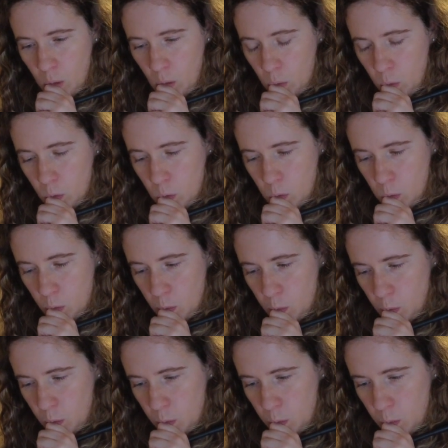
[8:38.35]

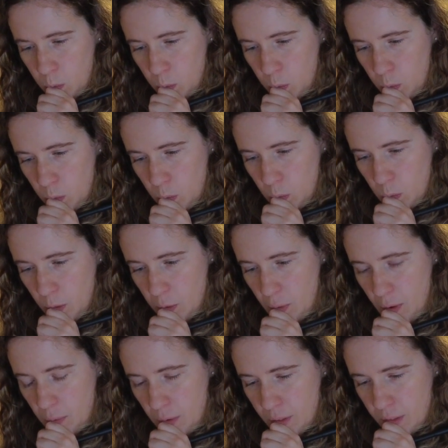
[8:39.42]
What do I
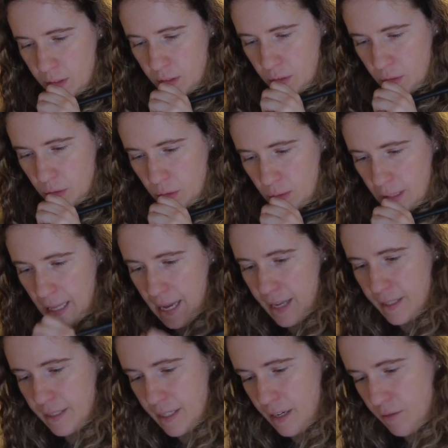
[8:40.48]
want to do?
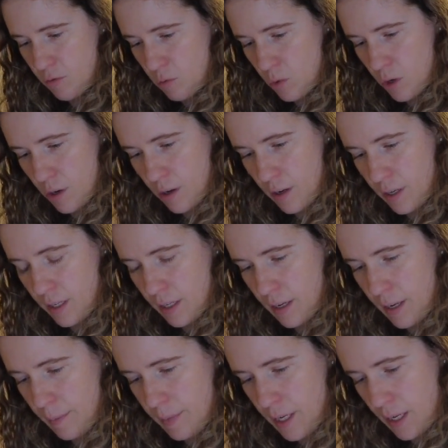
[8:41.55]
Last day of work.
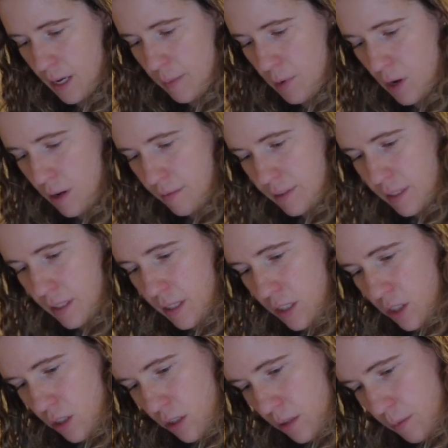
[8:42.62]
I mean, I'm obviously
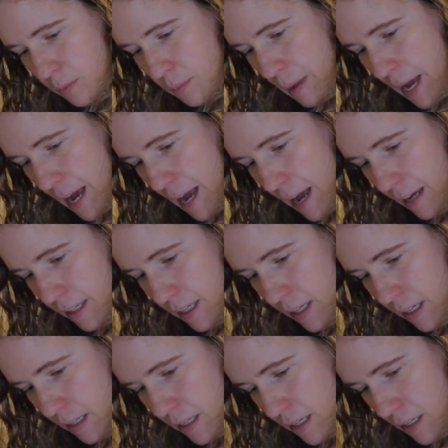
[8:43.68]
just
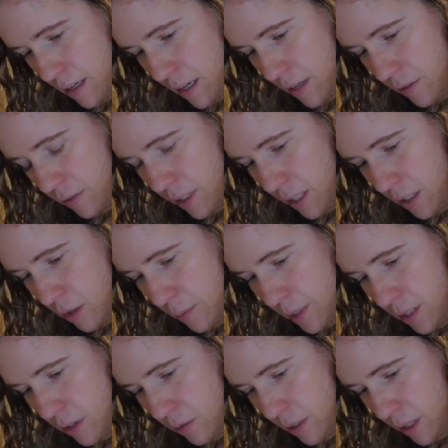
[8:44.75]
packing here. I don't think I'll be
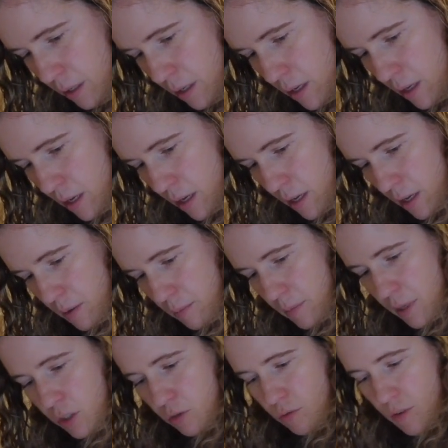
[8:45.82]
doing
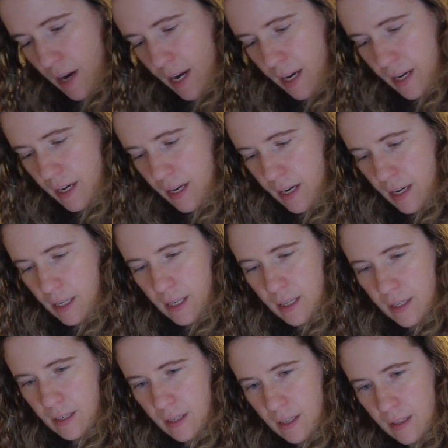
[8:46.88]
much writing.
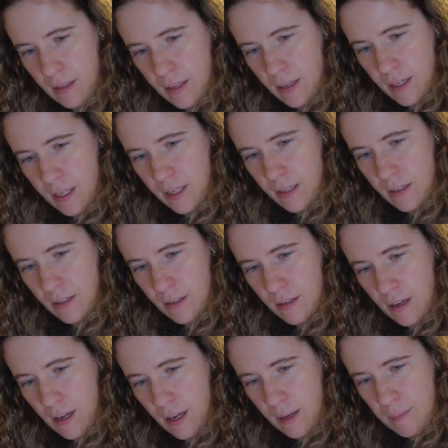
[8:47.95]
And then here
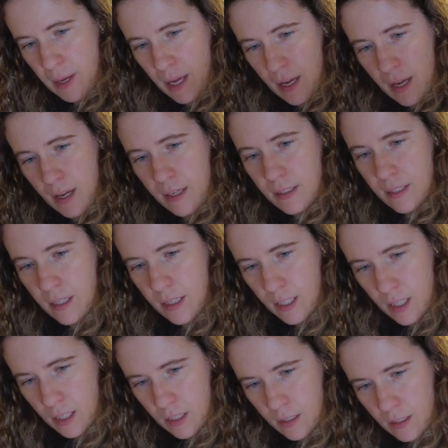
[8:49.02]
I'm at
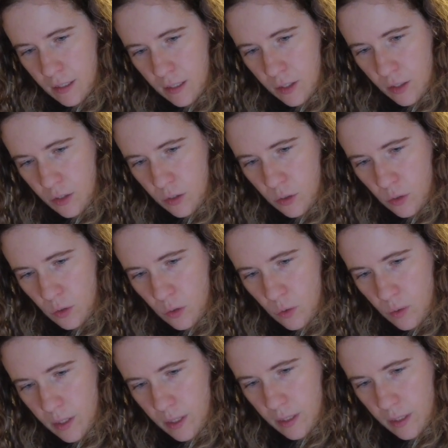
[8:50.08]
new